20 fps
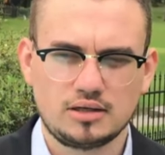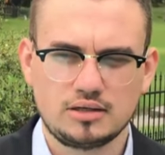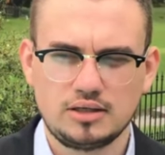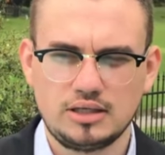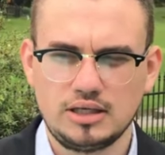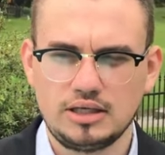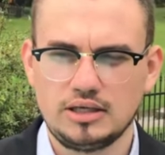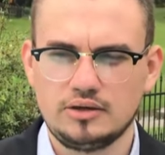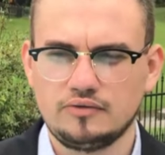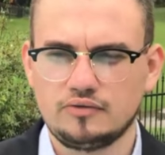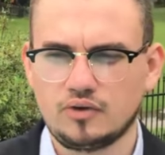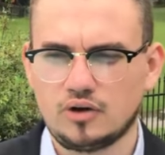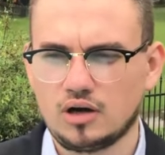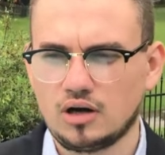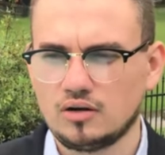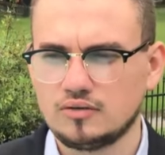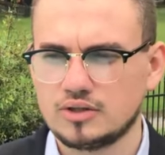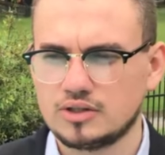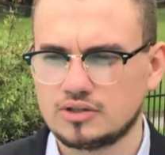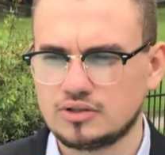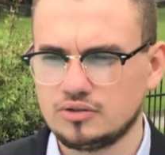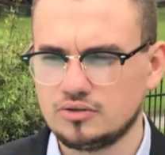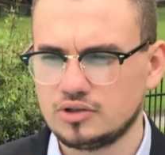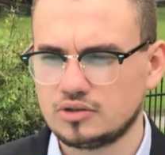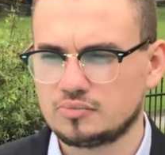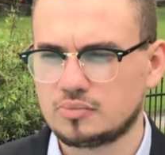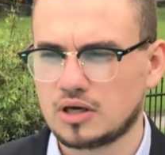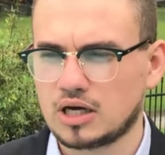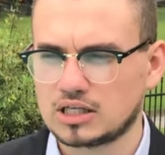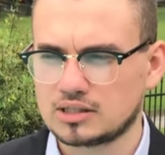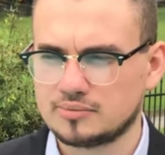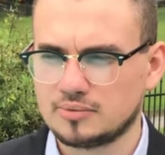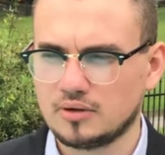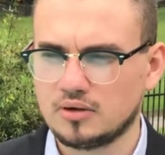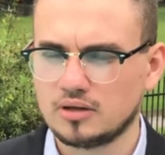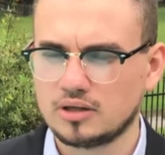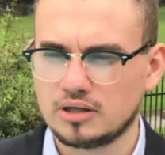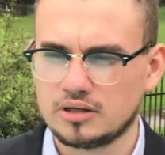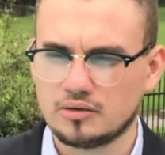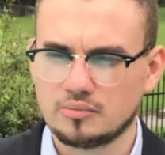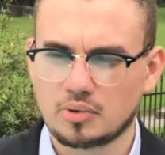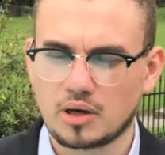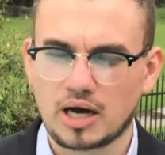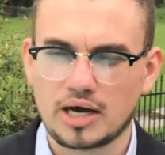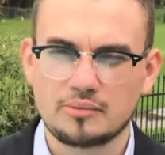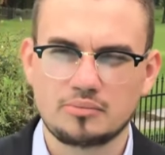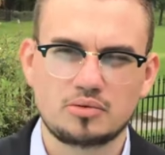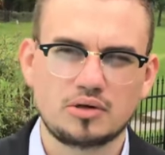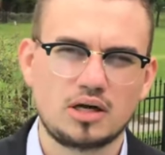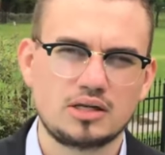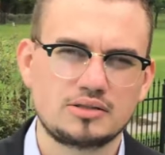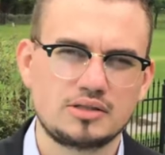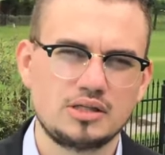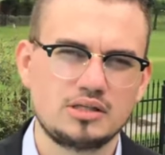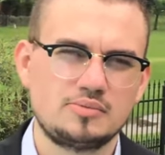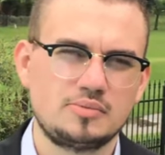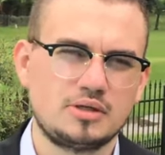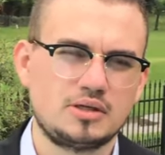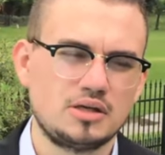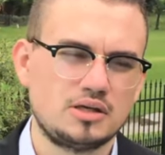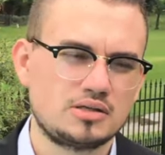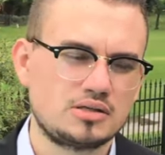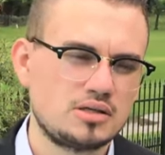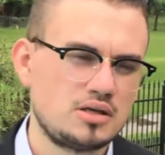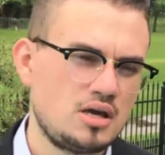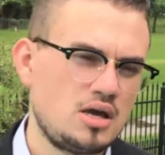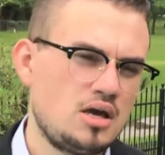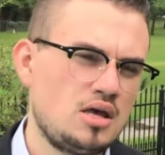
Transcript: getting involved as soon as possible in the buying process because